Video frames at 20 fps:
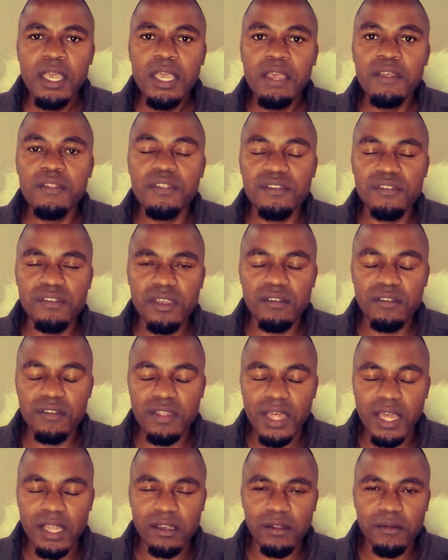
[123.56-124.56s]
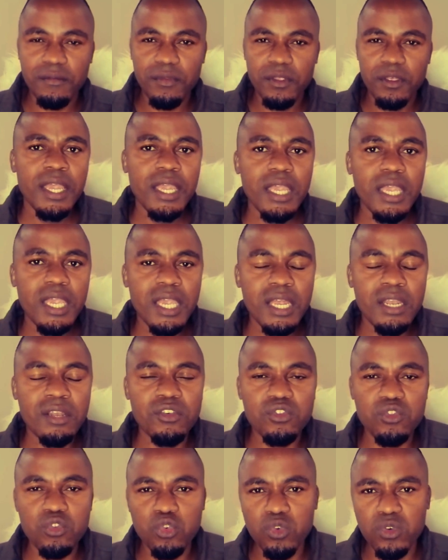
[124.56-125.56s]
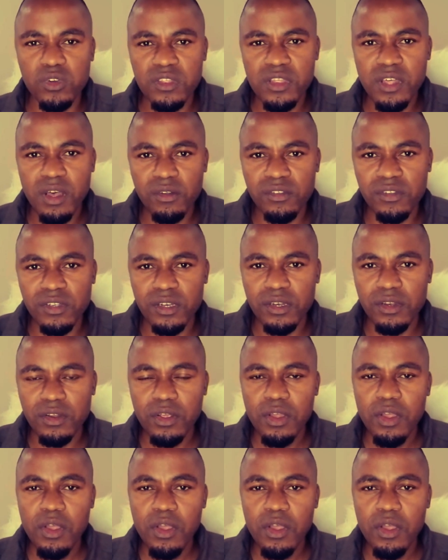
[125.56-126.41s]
in the sense that in 2000,